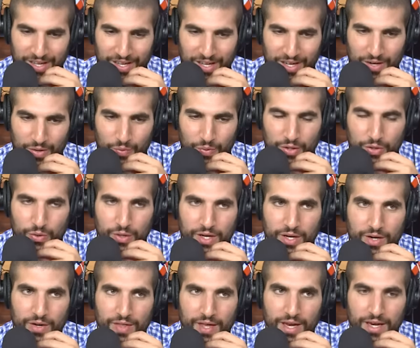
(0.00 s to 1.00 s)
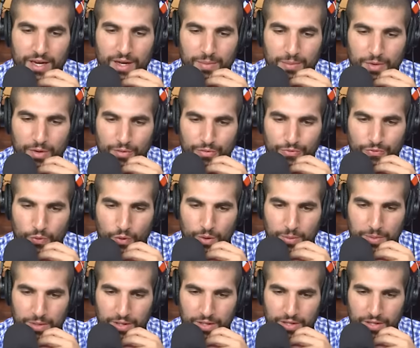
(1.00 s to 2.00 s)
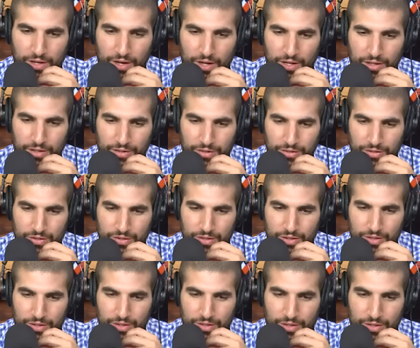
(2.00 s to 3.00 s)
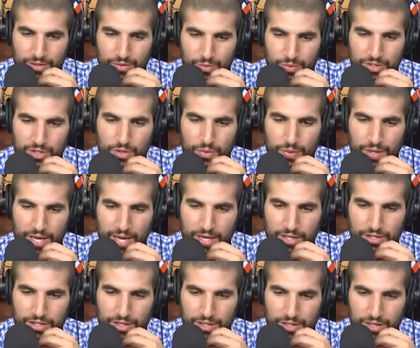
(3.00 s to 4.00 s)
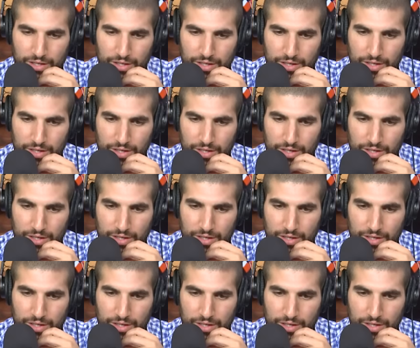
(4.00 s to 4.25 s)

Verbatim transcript: Uh, when you hear that number, $4 billion, what's your reaction?